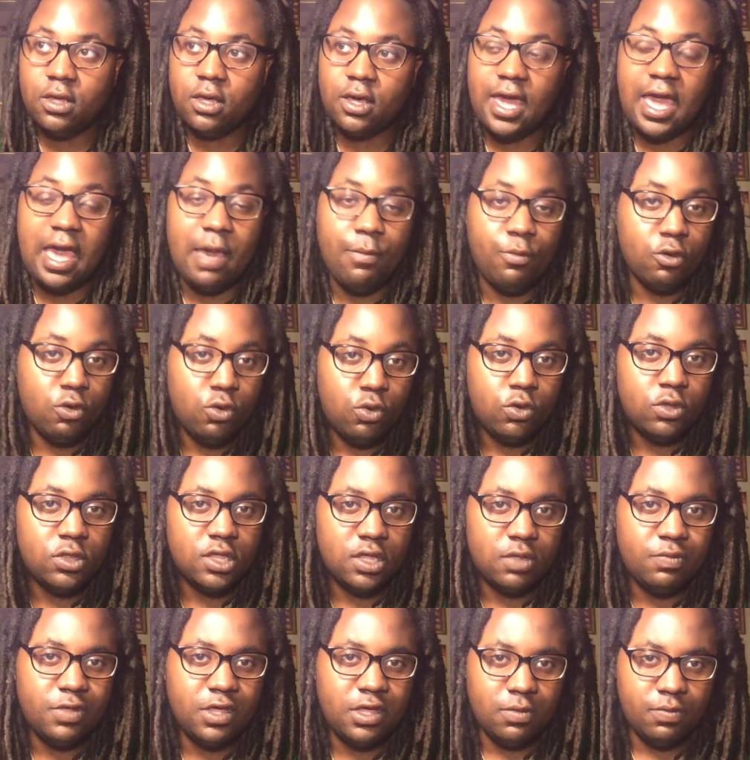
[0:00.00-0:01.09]
Capricorns
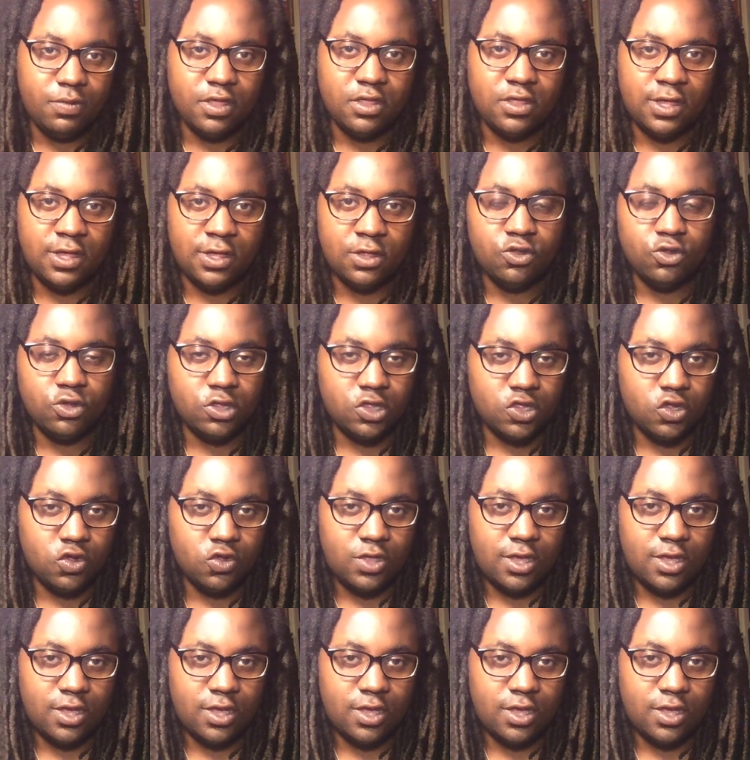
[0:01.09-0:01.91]
can be a bit dangerous too.